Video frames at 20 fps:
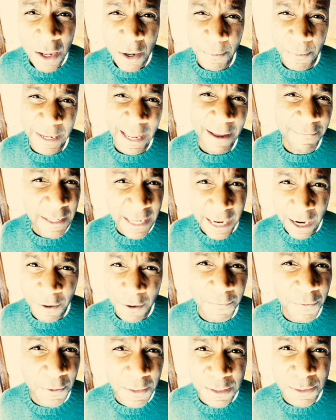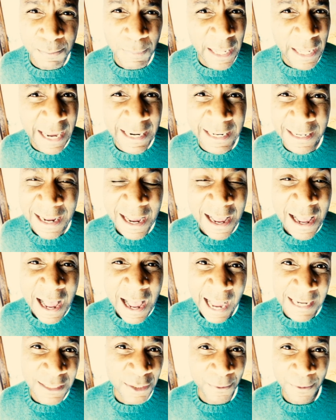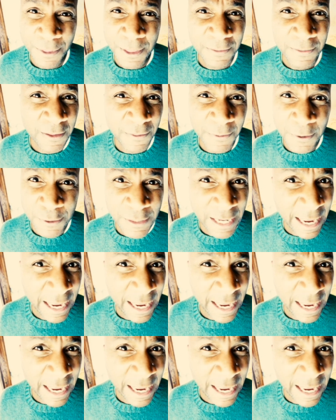We have care for this planet. I don't think that there's